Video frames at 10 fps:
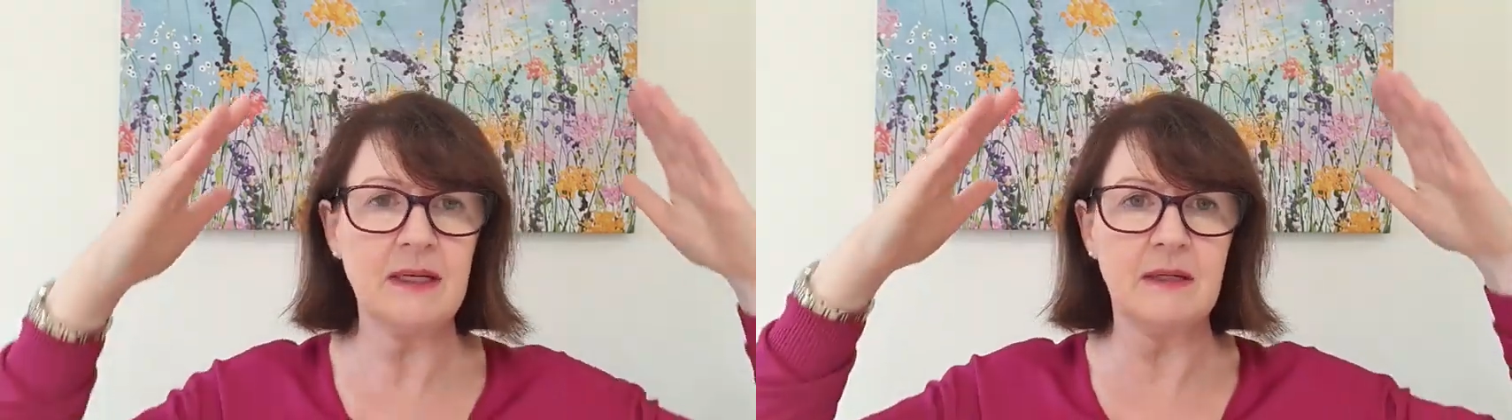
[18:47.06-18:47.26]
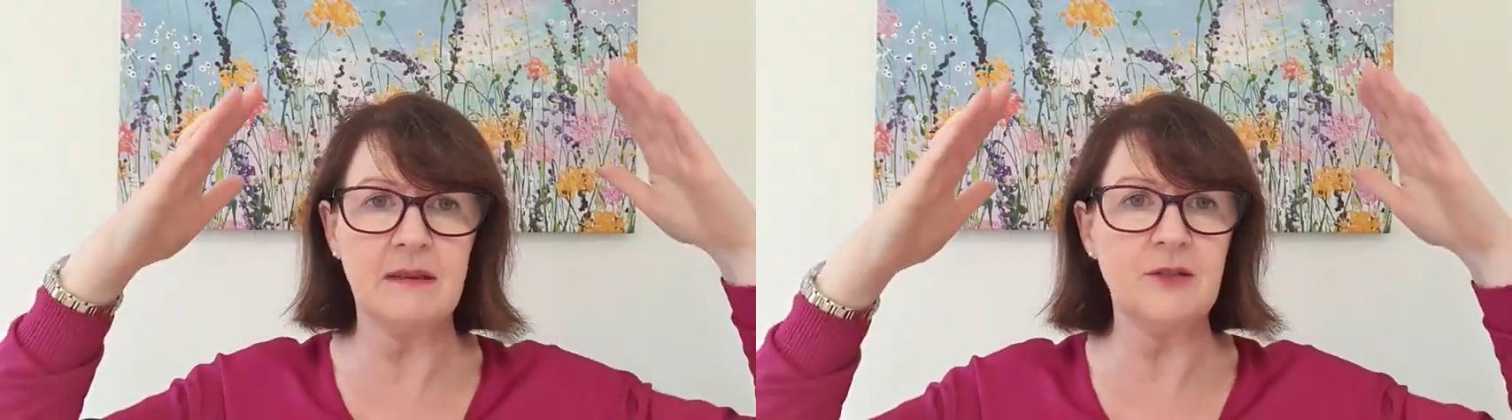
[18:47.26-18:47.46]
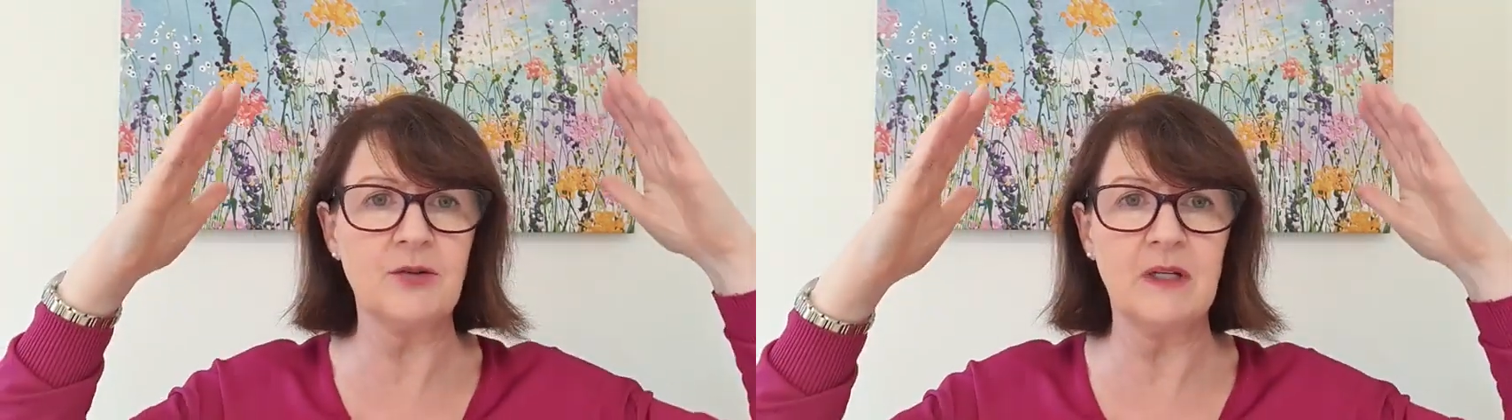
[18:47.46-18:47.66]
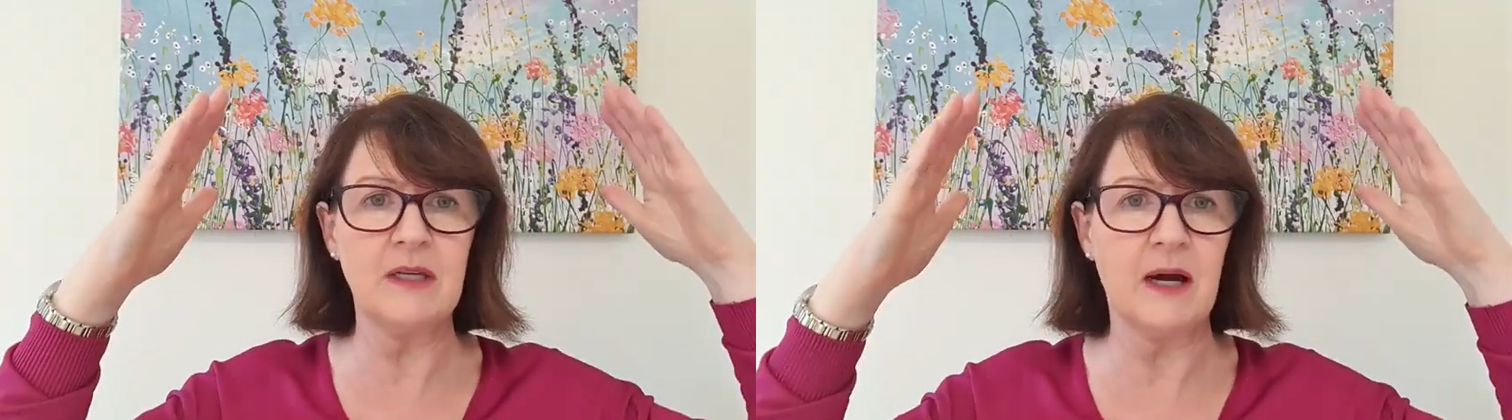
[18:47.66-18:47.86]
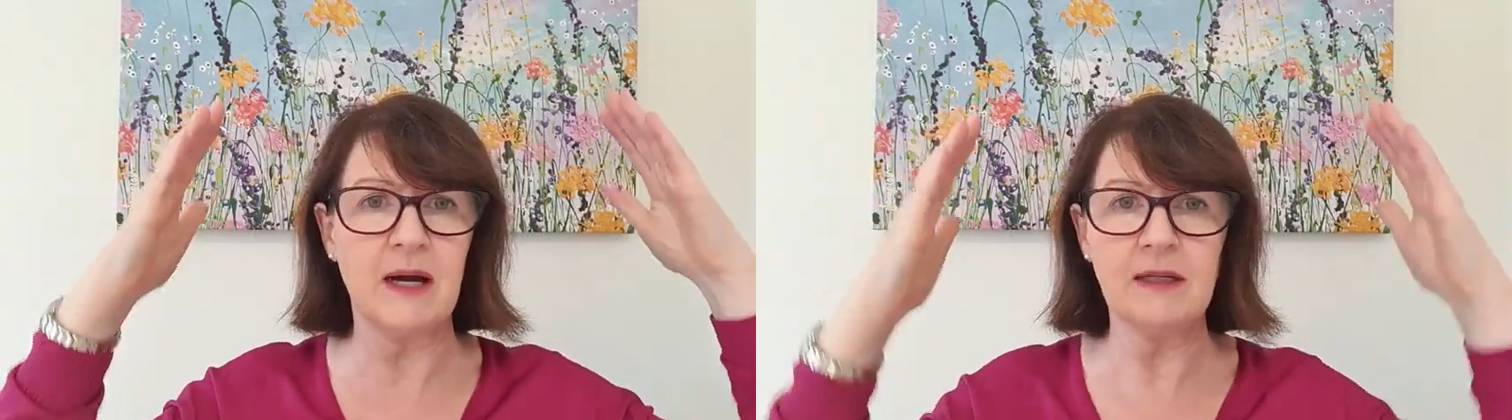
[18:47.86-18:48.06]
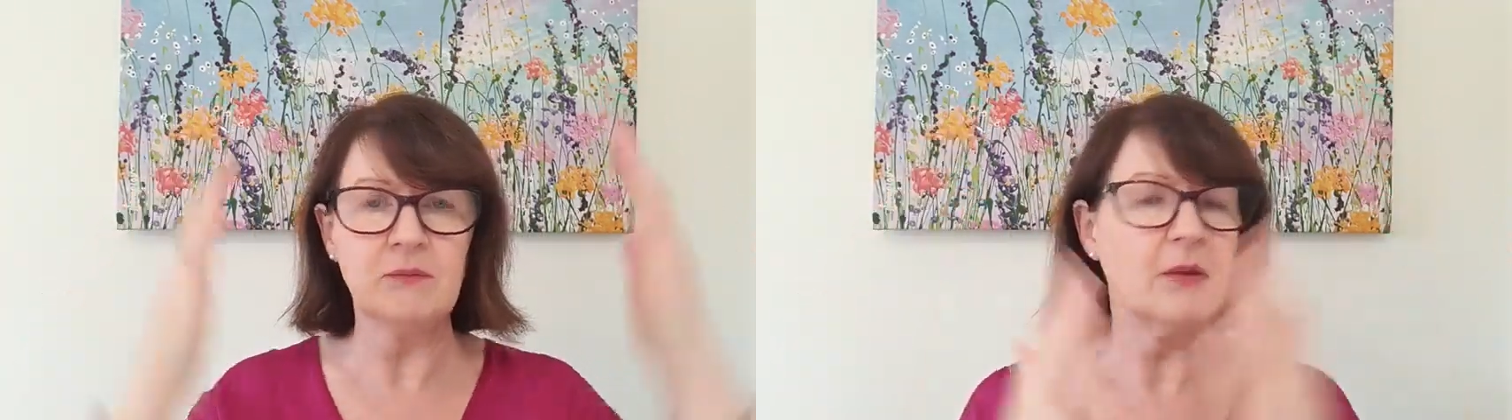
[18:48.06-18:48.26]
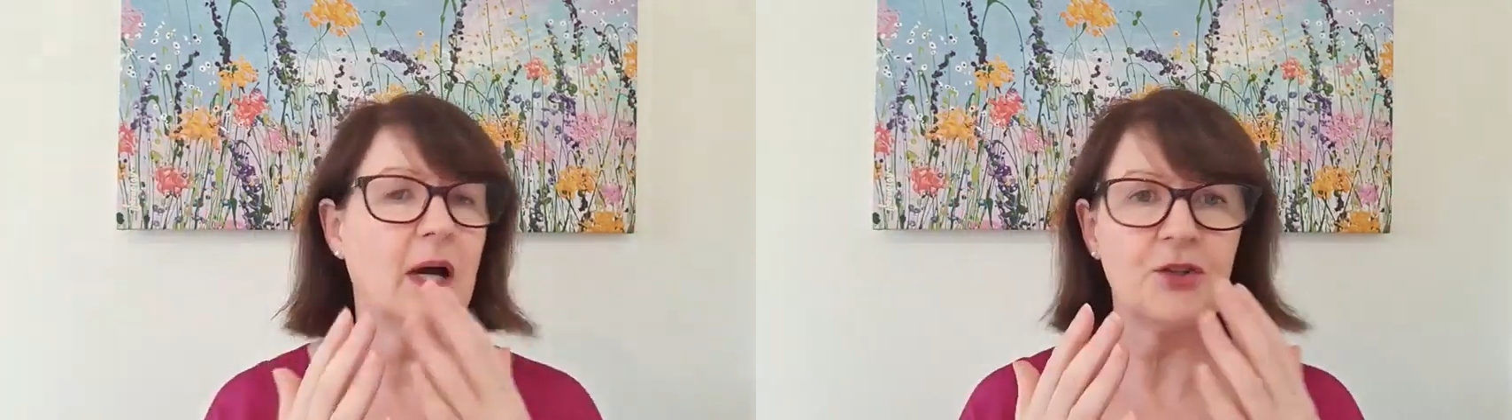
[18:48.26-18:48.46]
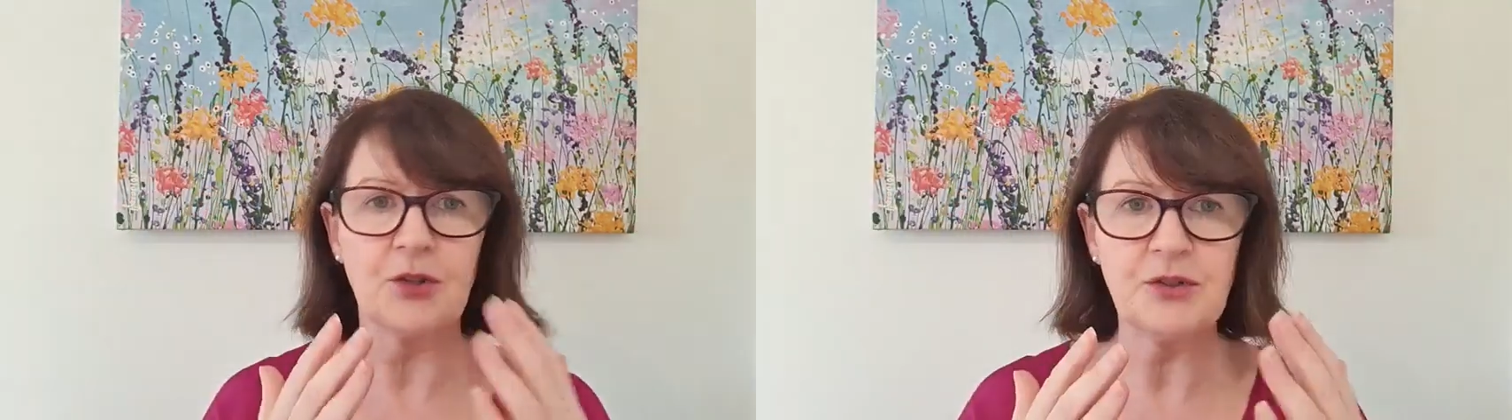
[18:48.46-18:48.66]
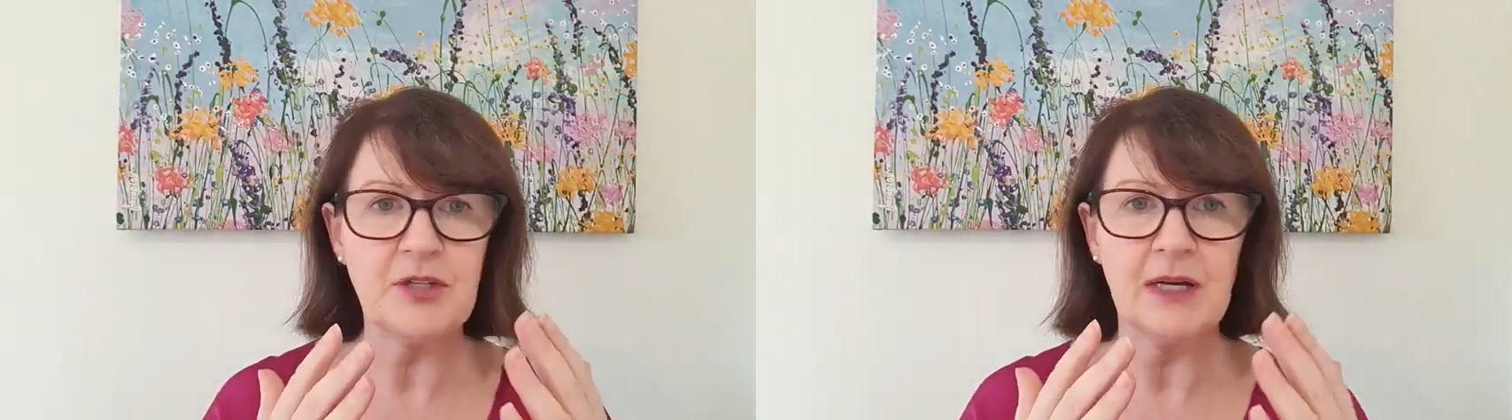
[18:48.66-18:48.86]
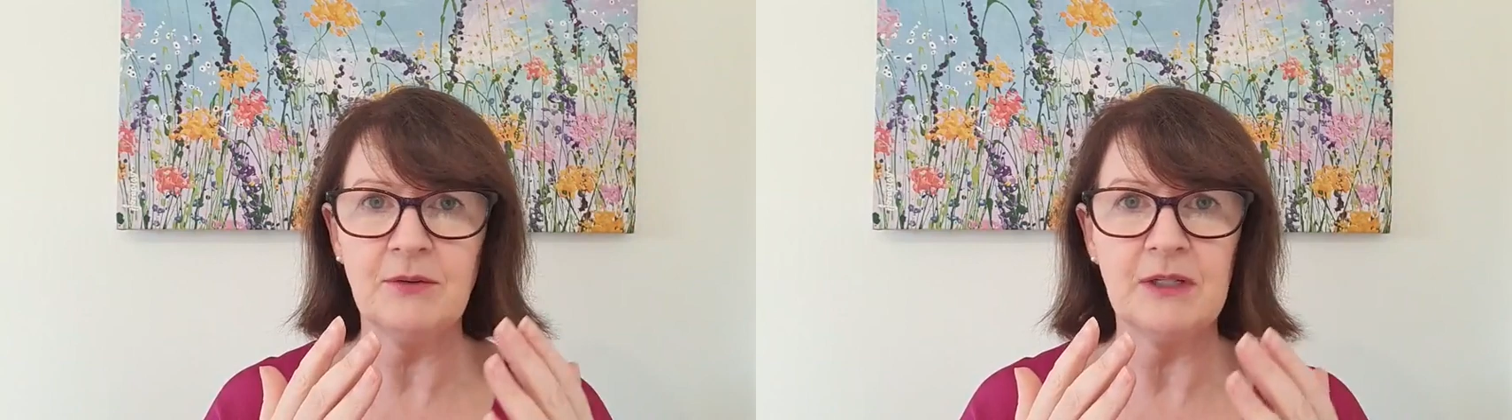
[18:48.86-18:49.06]
literally I shut
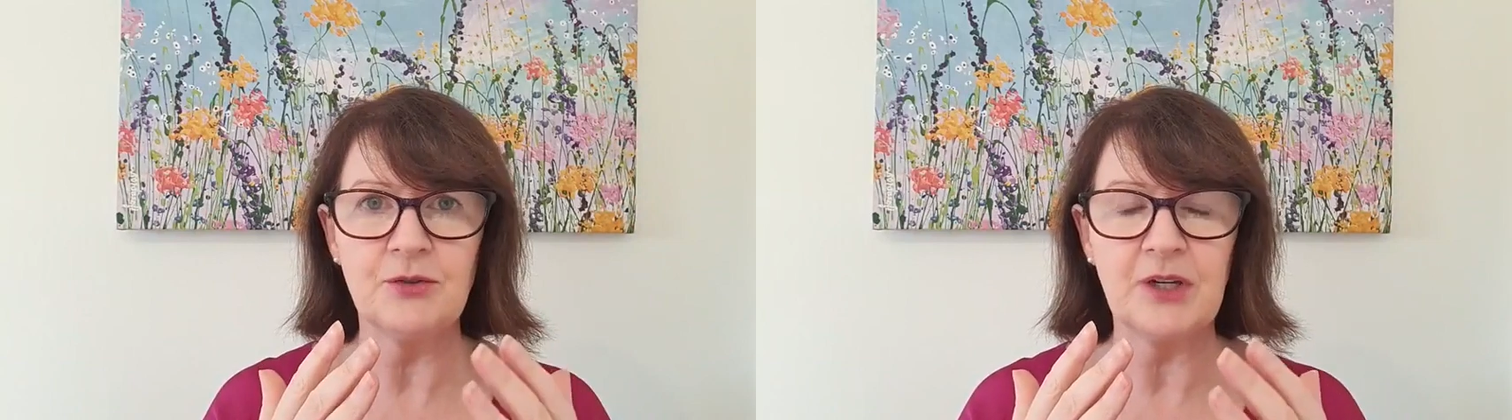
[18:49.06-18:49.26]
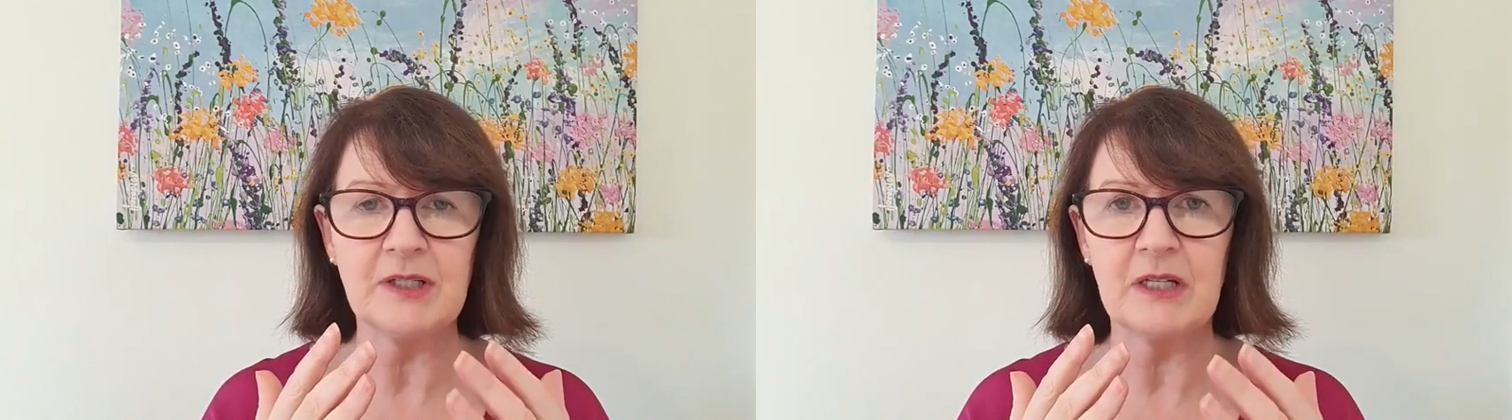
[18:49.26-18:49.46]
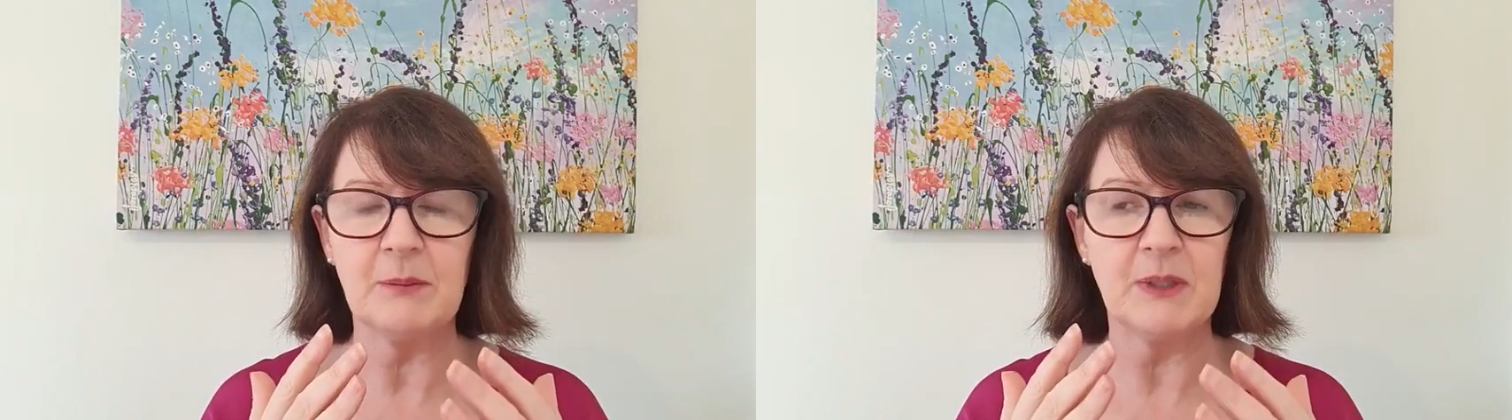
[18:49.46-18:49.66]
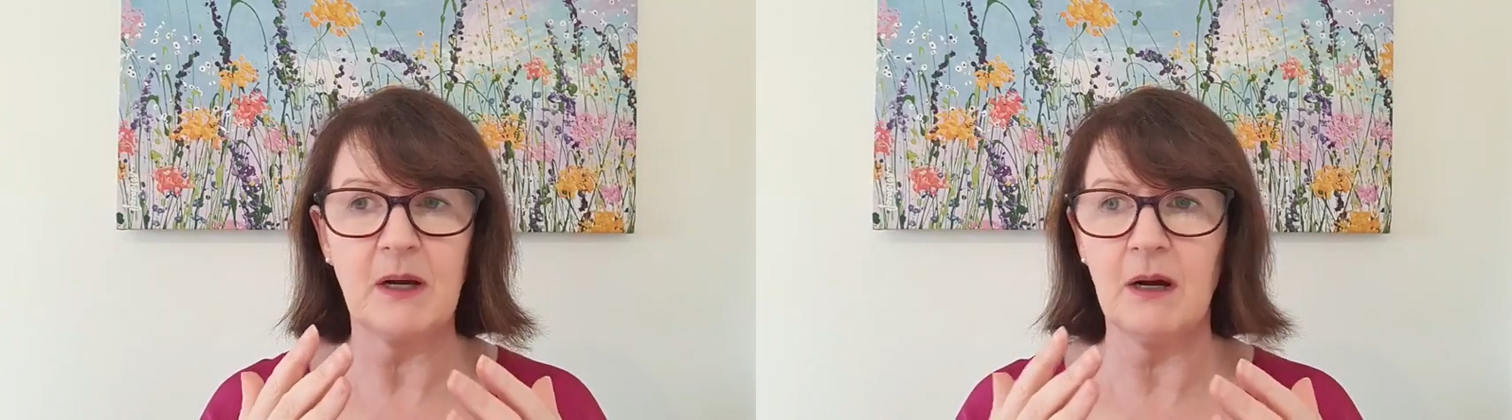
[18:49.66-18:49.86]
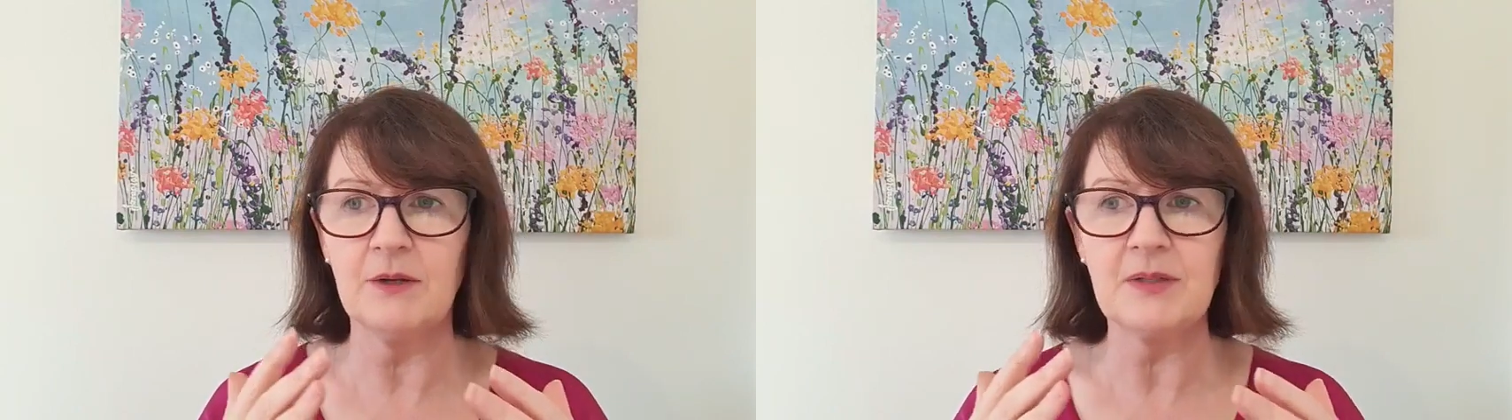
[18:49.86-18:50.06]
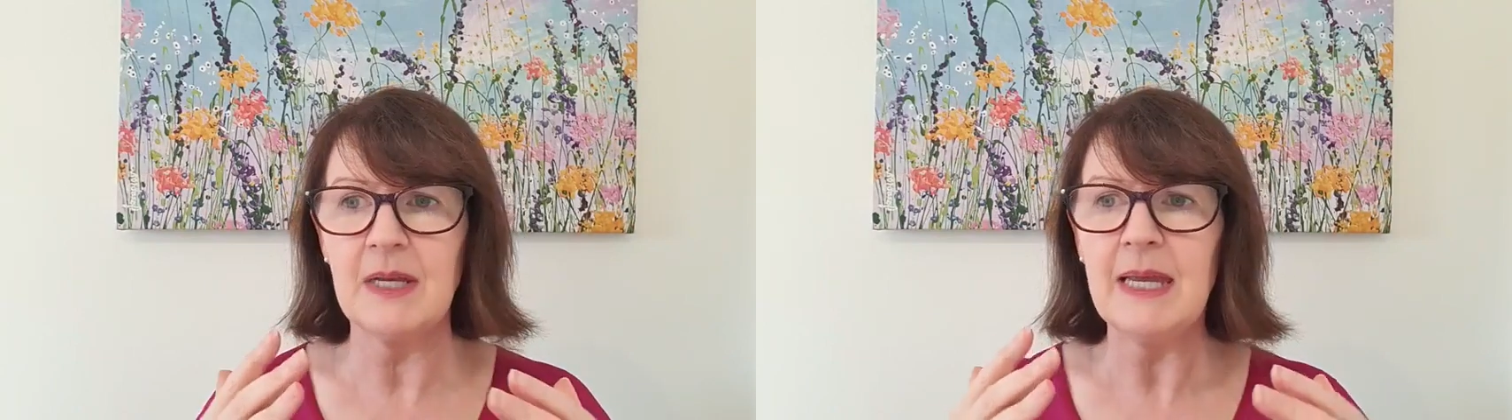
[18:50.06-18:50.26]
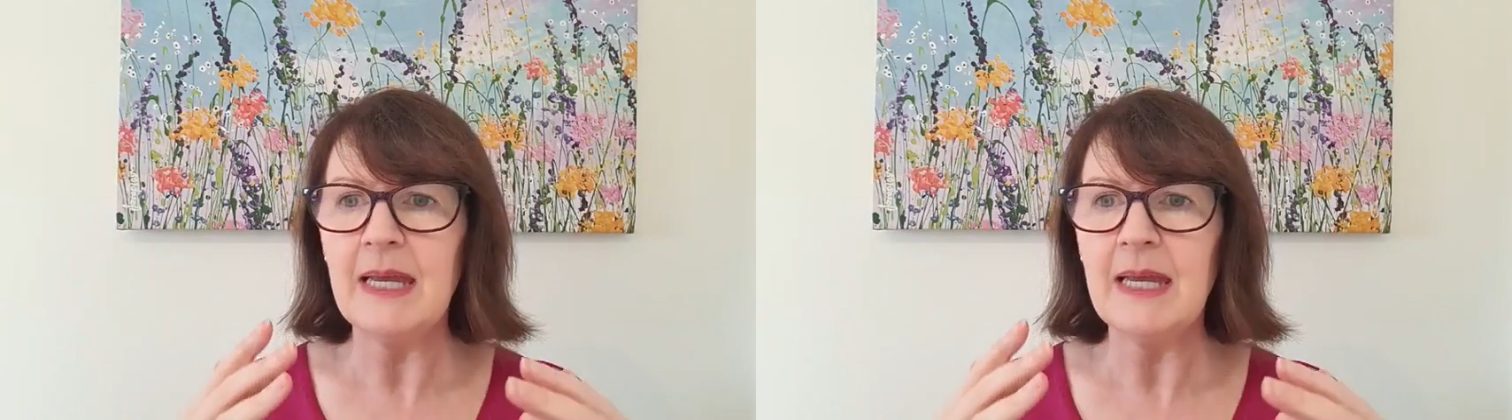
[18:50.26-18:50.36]
down energetically, because